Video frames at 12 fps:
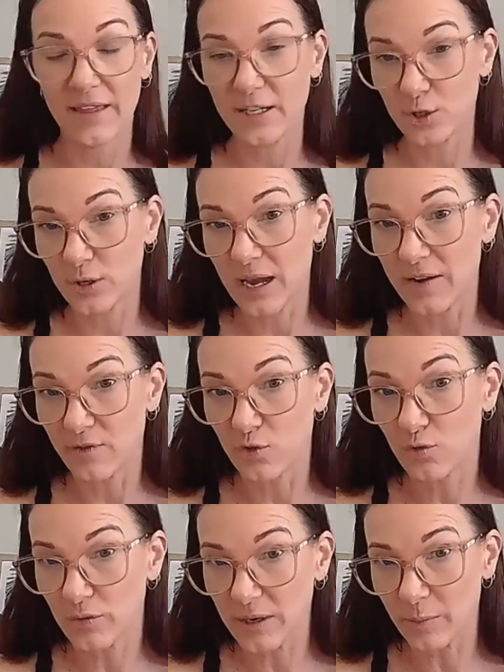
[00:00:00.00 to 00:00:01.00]
They do
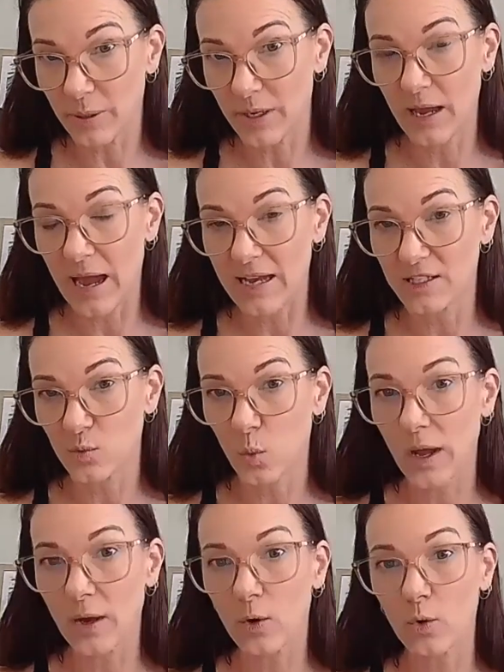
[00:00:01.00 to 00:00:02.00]
have grip as
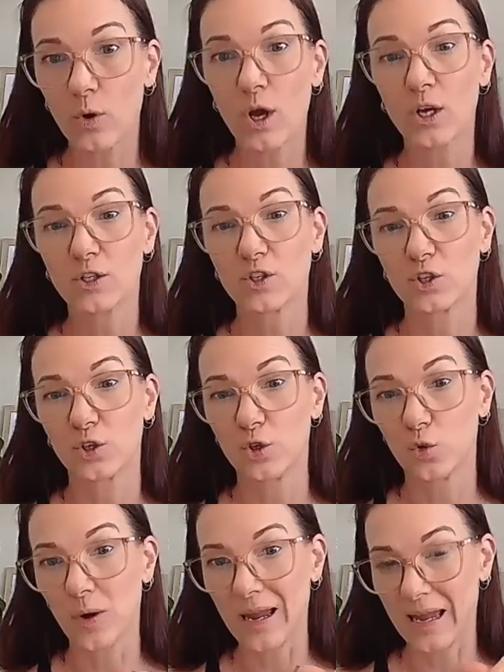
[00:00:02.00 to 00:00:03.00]
well, so
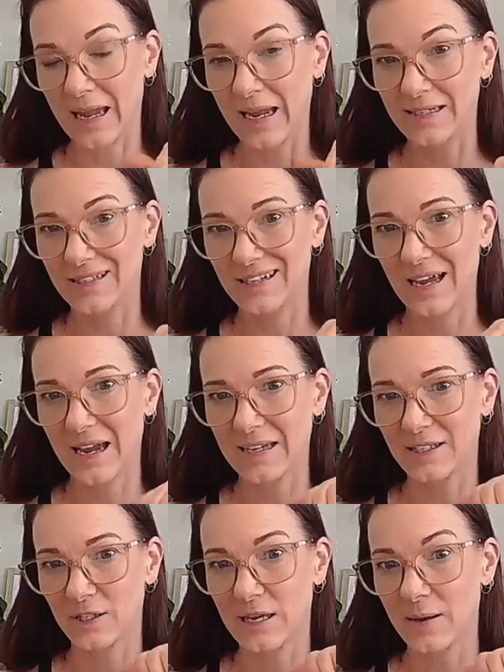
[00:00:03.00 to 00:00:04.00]
your hand
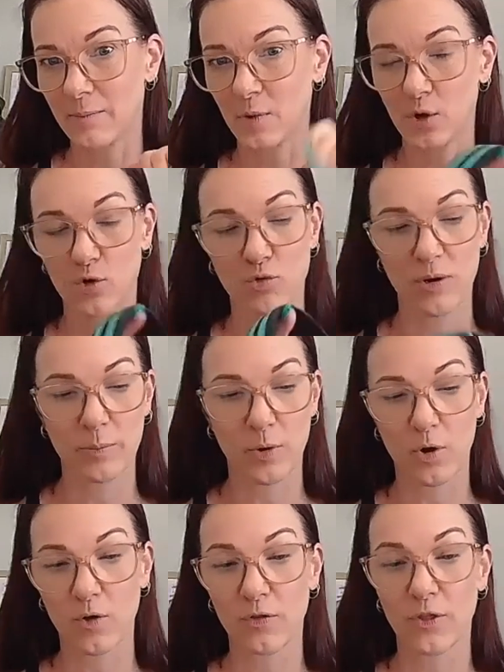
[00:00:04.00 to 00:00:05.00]
has some grip
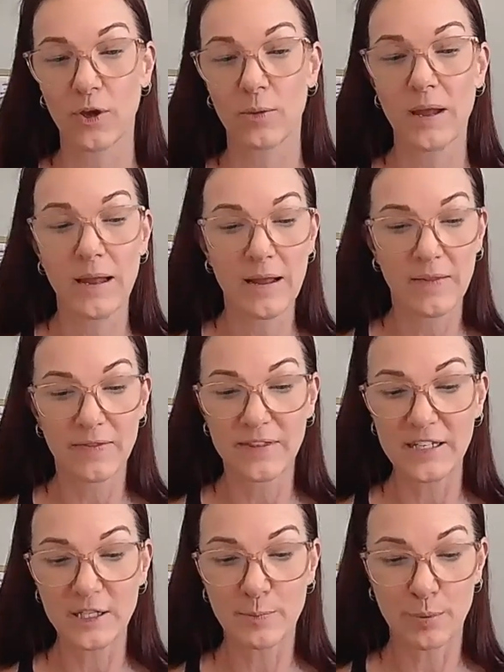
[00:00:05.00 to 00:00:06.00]
on them.
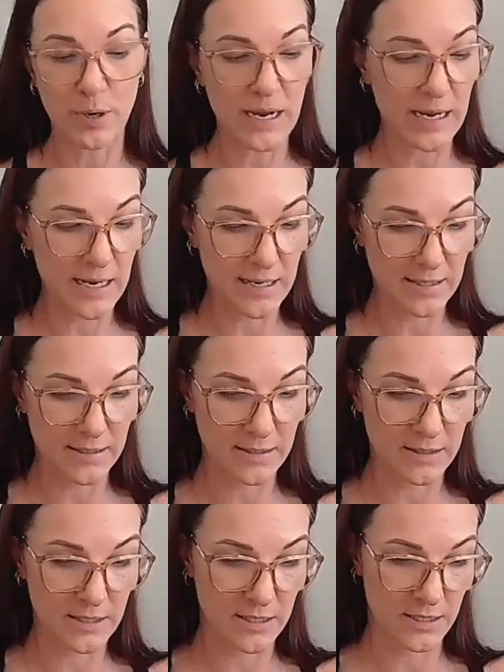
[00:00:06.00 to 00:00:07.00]
This
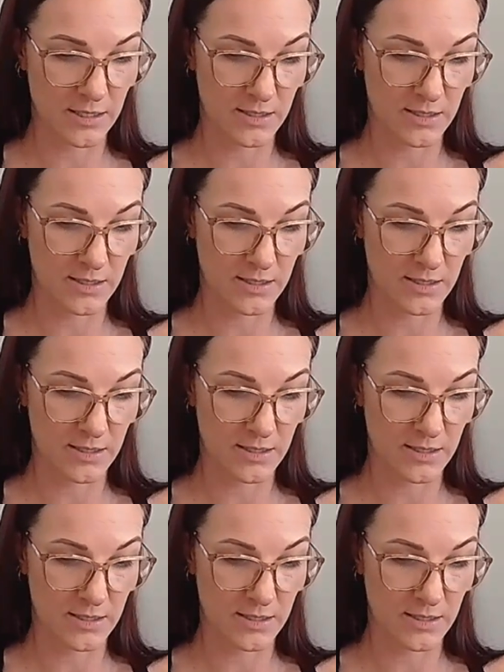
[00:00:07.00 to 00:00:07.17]
brand,